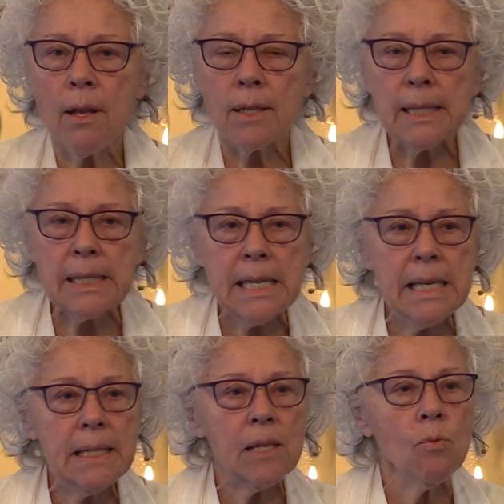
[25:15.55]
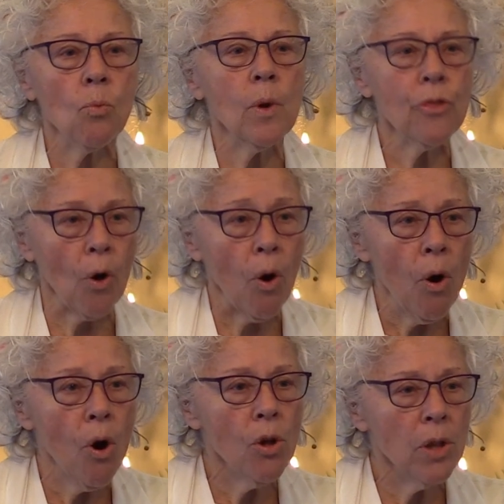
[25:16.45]
seize it with
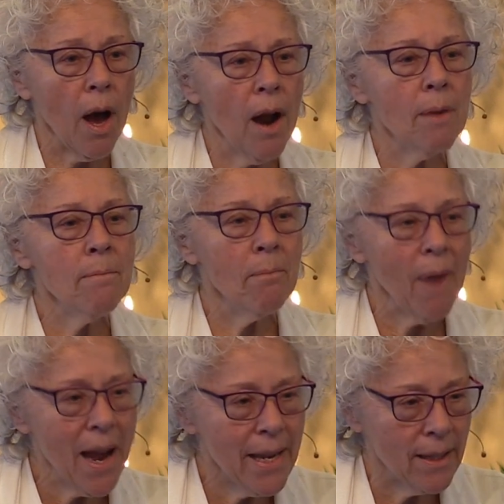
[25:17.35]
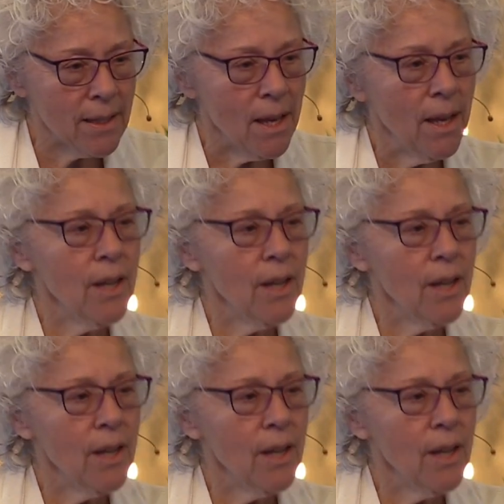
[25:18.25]
all our might.